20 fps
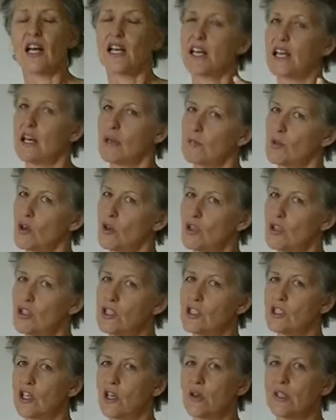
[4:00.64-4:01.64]
Again, I'm not going
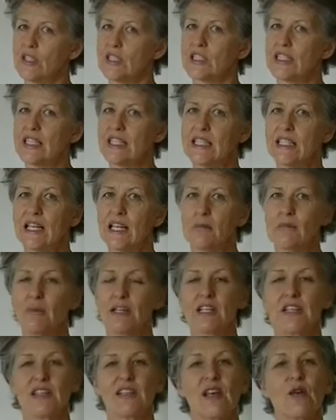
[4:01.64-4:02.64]
to go into detail
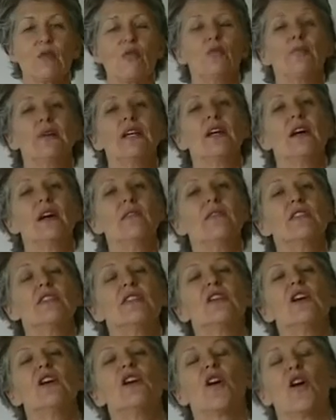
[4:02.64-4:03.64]
because that will be covered
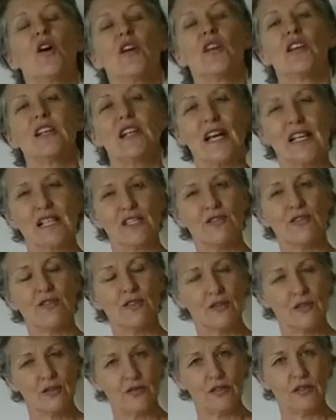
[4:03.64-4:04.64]
on the next
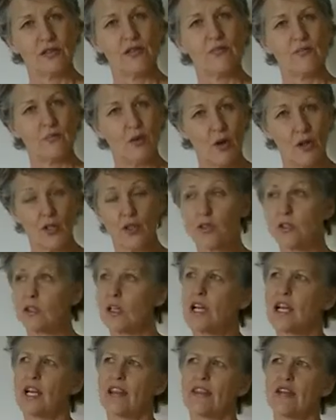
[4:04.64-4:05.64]
Fluful module
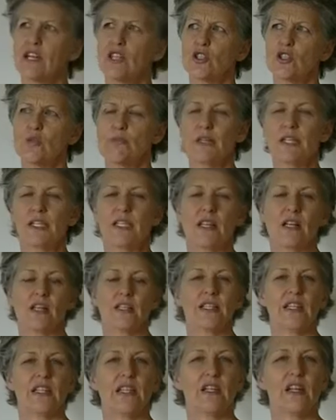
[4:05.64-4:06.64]
that should be
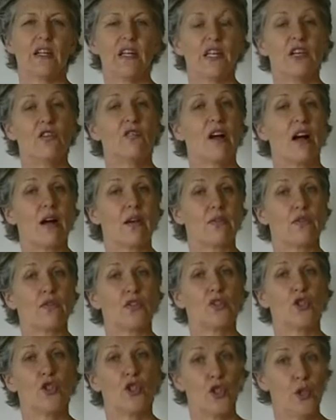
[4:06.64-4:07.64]
starting in around
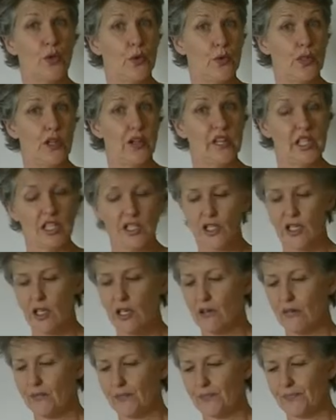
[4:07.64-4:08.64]
June this
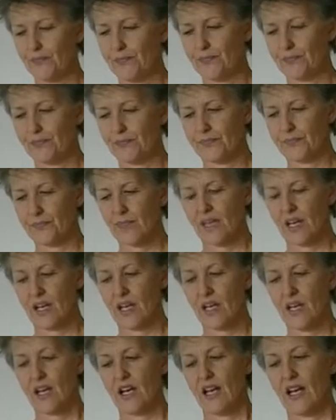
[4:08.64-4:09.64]
year.
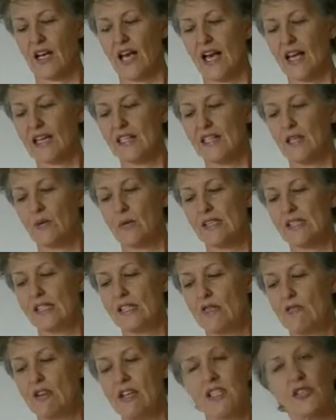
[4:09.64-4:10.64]
And here we
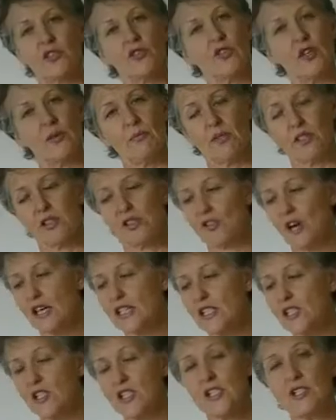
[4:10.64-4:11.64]
see risk treatment
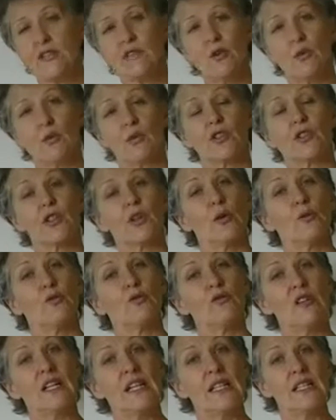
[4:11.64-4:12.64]
strategies. If you want to go
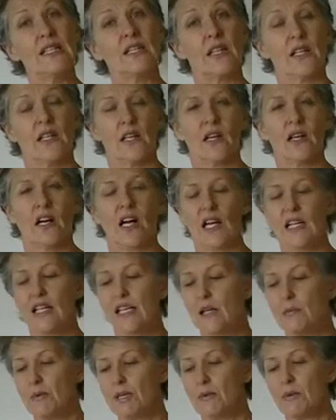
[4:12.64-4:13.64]
and read a
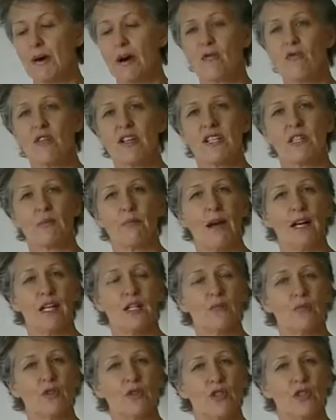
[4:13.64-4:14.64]
little bit about risk
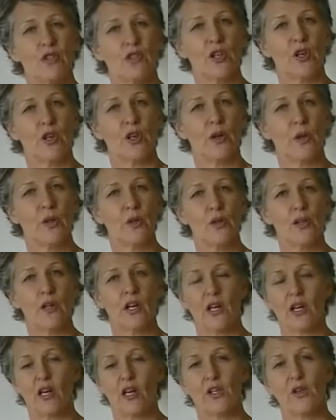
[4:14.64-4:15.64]
management on your own, you
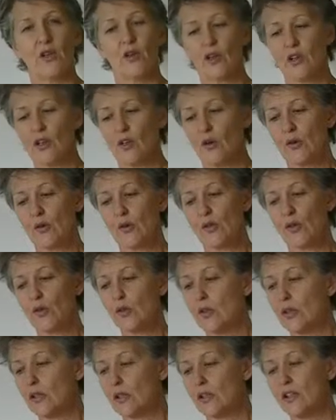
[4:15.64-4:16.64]
can go and
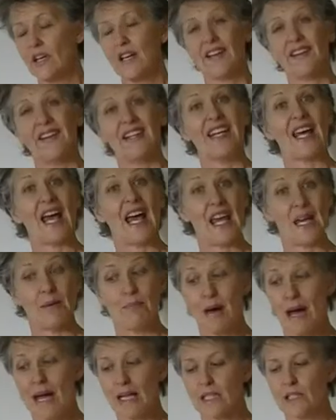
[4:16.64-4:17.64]
Google the
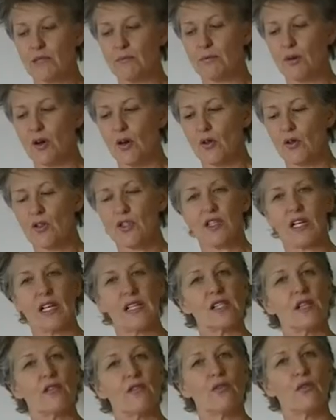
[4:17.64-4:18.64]
AMAT approach.
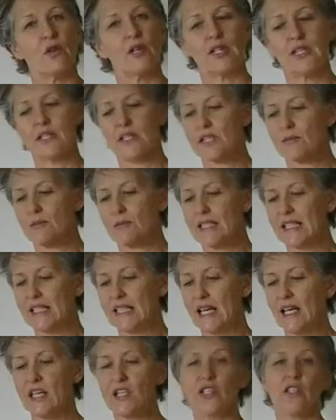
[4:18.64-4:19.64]
That's avoidance,
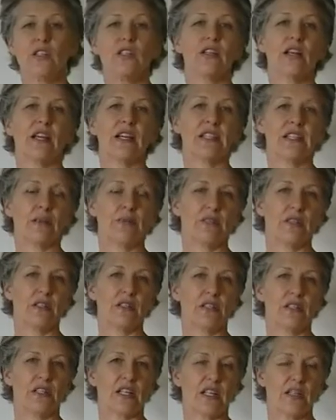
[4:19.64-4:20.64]
mitigation,
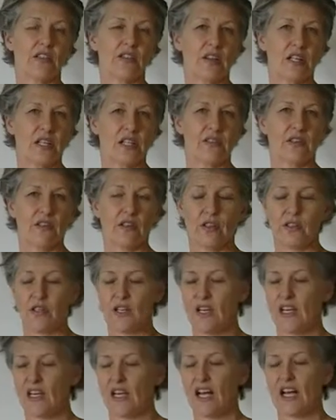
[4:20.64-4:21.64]
acceptance and transfer.
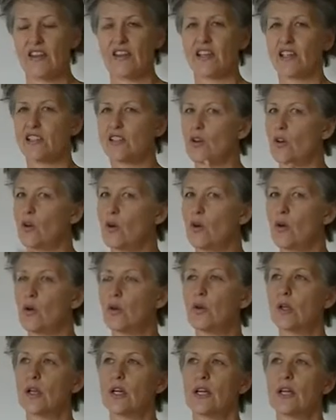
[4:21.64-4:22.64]
And there's a
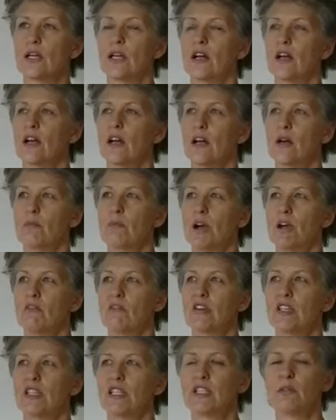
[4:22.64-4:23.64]
whole, I've
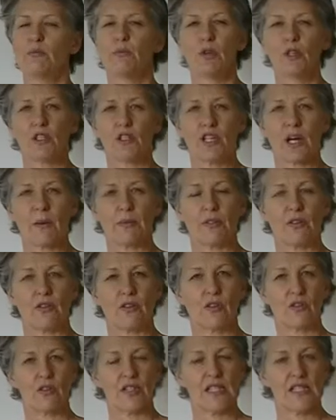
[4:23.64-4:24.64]
written a book chapter
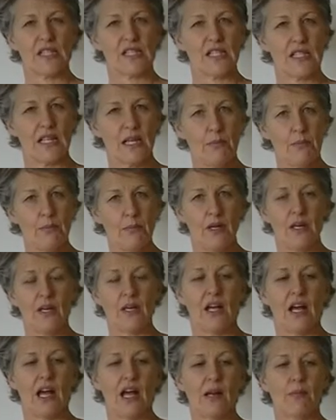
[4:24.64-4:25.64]
on this theme,
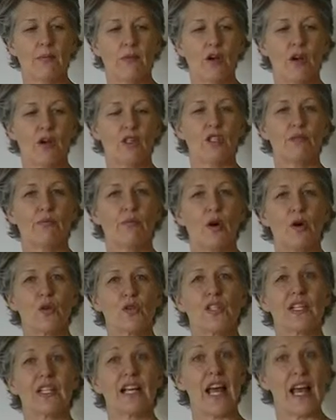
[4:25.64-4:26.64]
and I'm going to
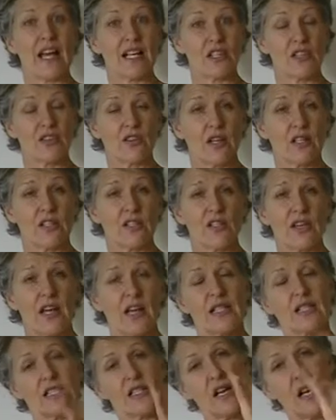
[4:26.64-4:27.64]
post an extract to
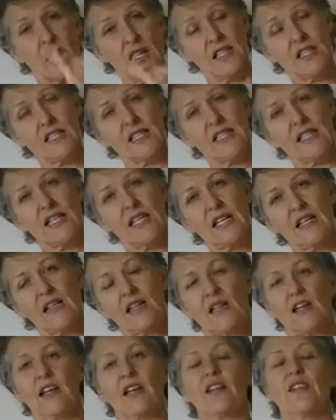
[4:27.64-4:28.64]
that underneath
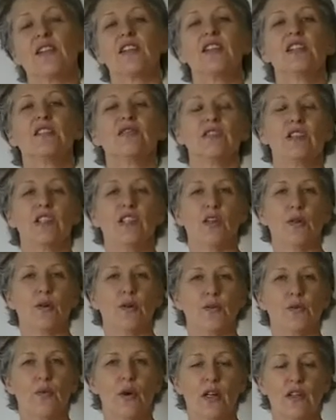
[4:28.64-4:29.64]
this video
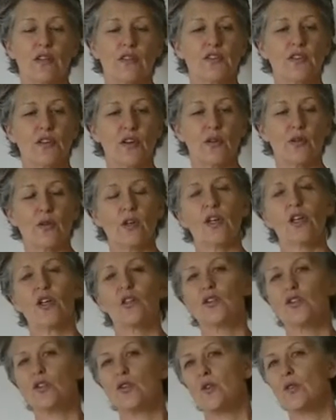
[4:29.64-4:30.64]
as well. So
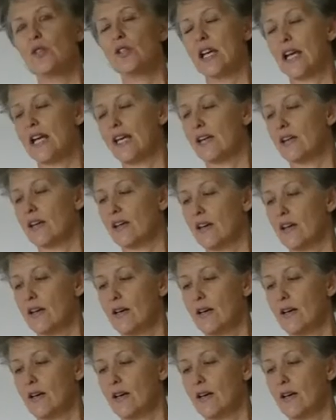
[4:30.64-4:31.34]
do take